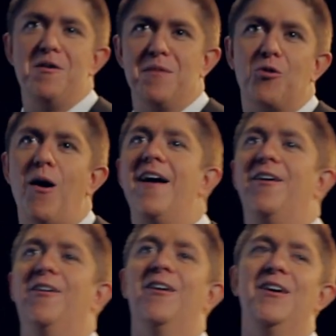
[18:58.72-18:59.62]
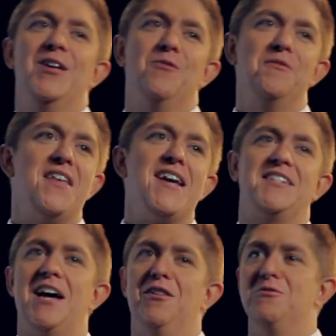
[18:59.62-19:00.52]
Maguire when they
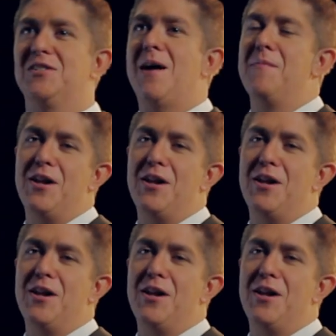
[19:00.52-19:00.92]
tell Osama